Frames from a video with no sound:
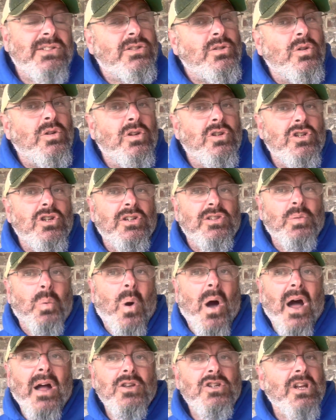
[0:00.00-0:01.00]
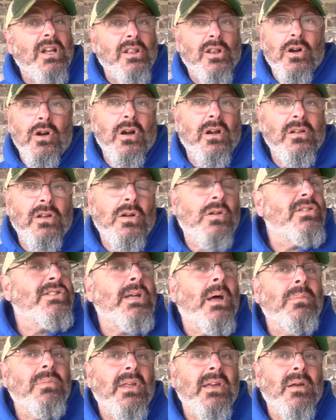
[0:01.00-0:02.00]
you could just watch and learn a little
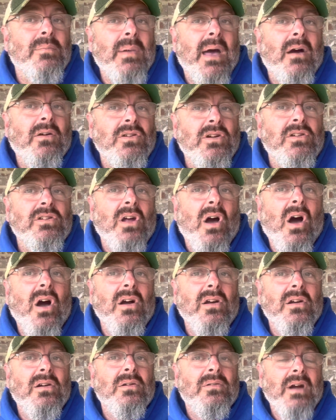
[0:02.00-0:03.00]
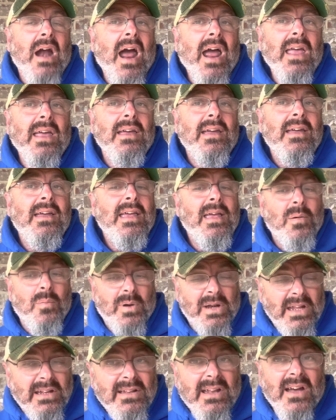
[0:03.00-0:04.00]
something about your dog, right? And
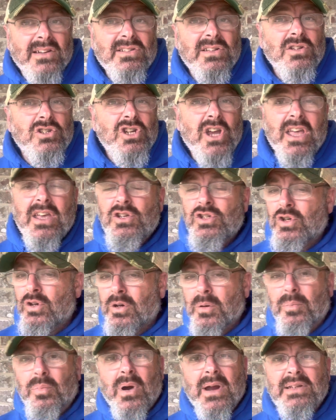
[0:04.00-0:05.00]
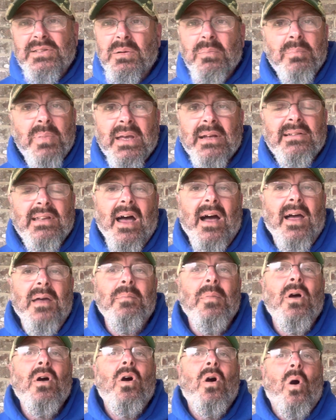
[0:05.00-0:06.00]
when he doesn't chase, you could praise him big time.
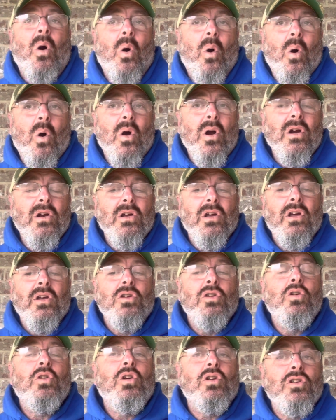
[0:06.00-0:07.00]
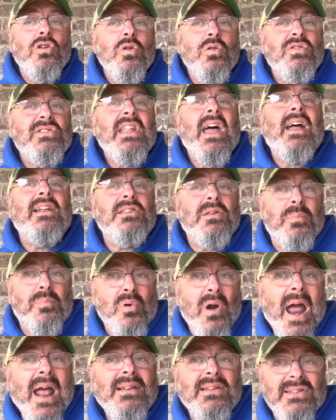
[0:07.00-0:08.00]
Or you could use that to
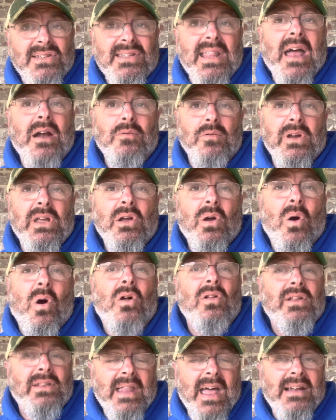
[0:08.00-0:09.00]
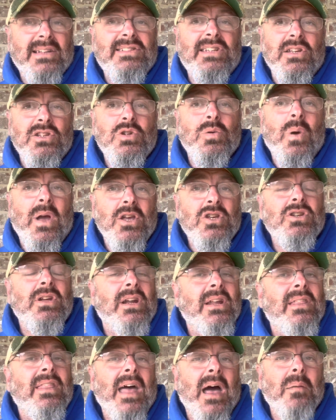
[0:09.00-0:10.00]
practice that recall in that situation
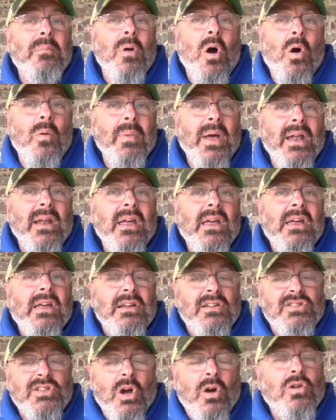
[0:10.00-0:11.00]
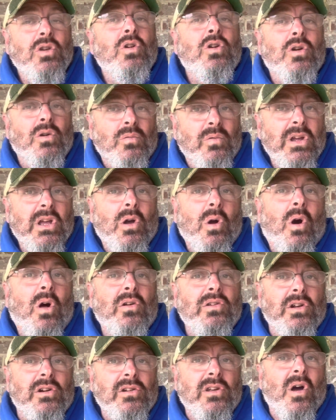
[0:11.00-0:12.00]
at that moment. So you could recall
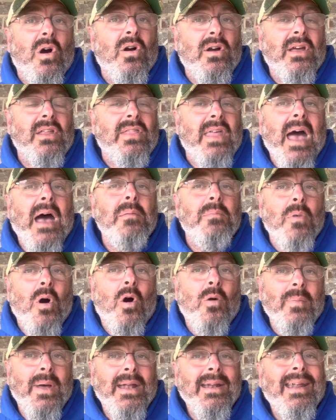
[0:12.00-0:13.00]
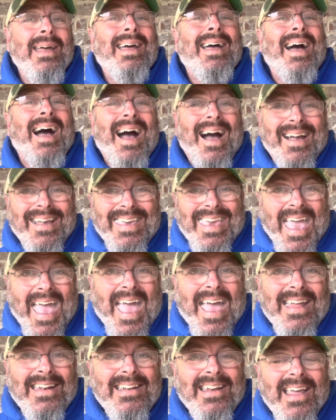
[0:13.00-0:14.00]
your dog at that moment.
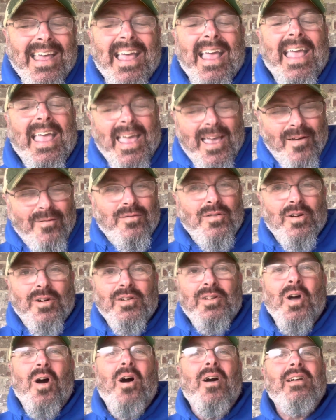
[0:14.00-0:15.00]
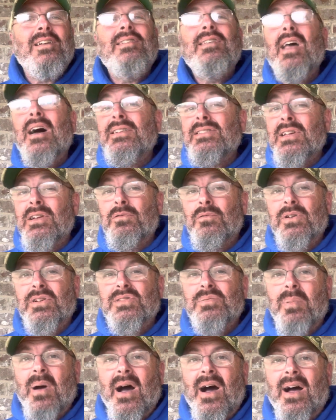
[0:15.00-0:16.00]
Again, if your dog doesn't
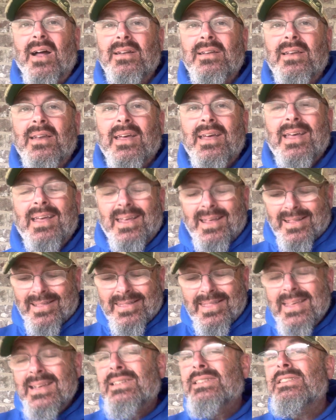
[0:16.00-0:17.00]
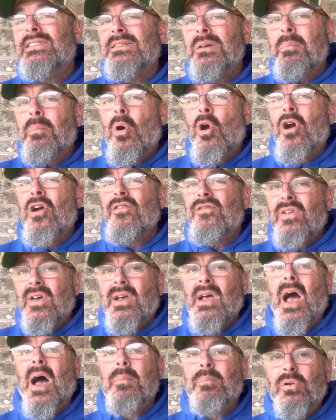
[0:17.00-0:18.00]
respond, this is a
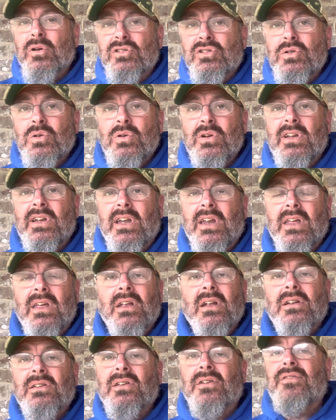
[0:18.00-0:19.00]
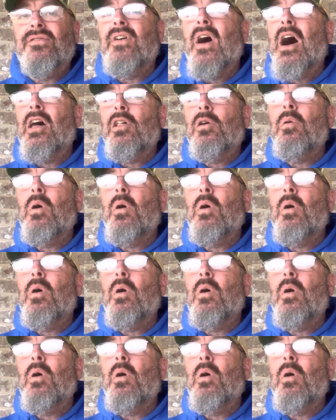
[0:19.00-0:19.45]
perfect opportunity to follow